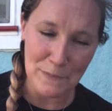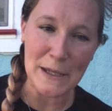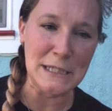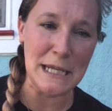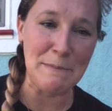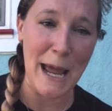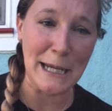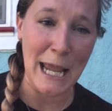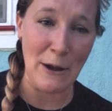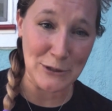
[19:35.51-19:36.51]
Did bad
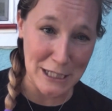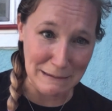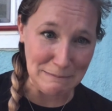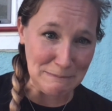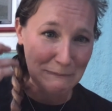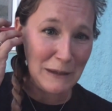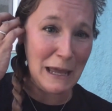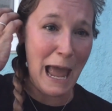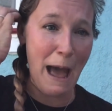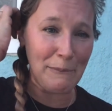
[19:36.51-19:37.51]
counting.
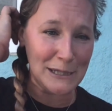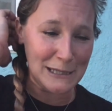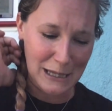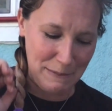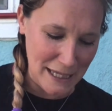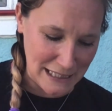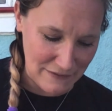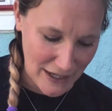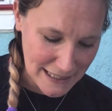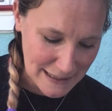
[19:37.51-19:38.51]
Happens to the best of
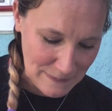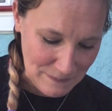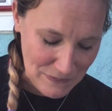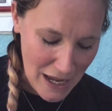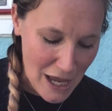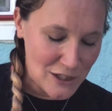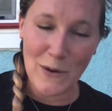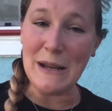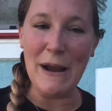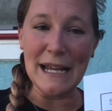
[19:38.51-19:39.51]
us. So
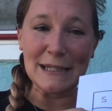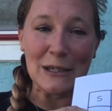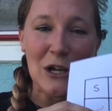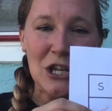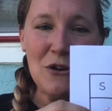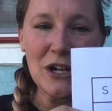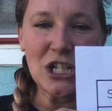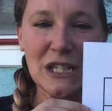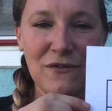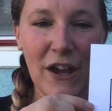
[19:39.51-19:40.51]
anyways, you can
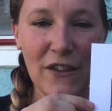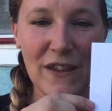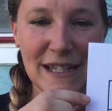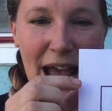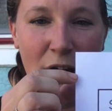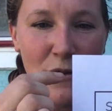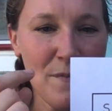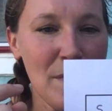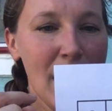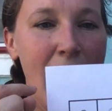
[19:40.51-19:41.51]
just fill this out,
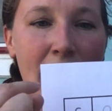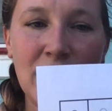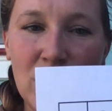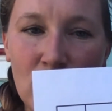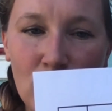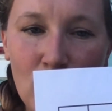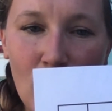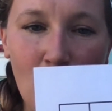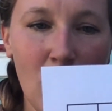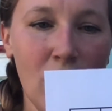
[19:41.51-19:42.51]
and
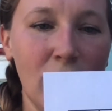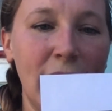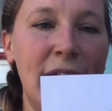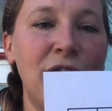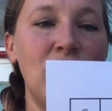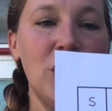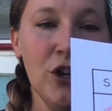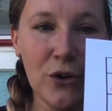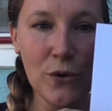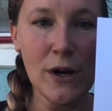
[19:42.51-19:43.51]
you will, if
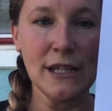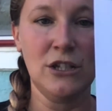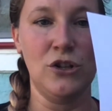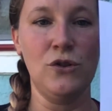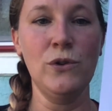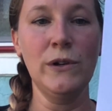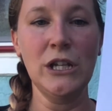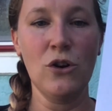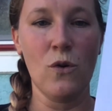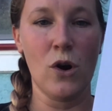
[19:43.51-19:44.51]
you do
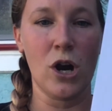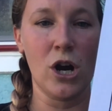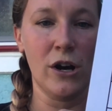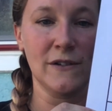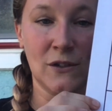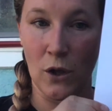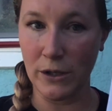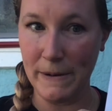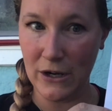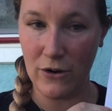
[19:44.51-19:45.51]
your solar
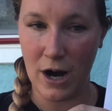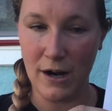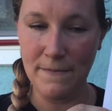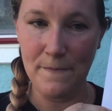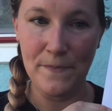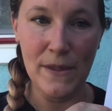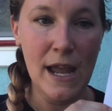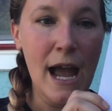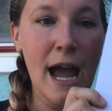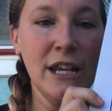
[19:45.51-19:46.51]
bingo card,
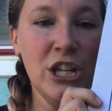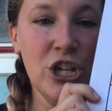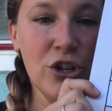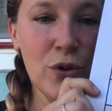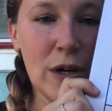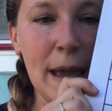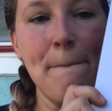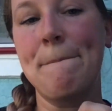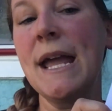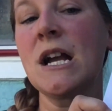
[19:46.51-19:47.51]
and you
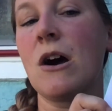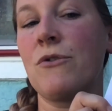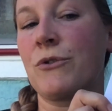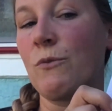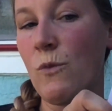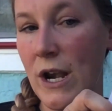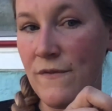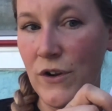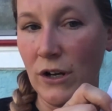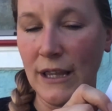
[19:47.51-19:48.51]
get bingo through one of
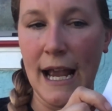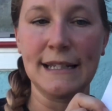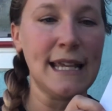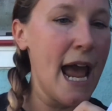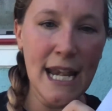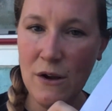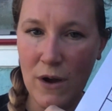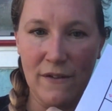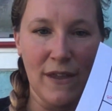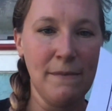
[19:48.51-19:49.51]
your lines, any one
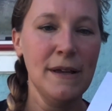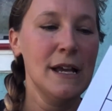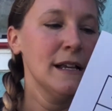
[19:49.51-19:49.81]
of them.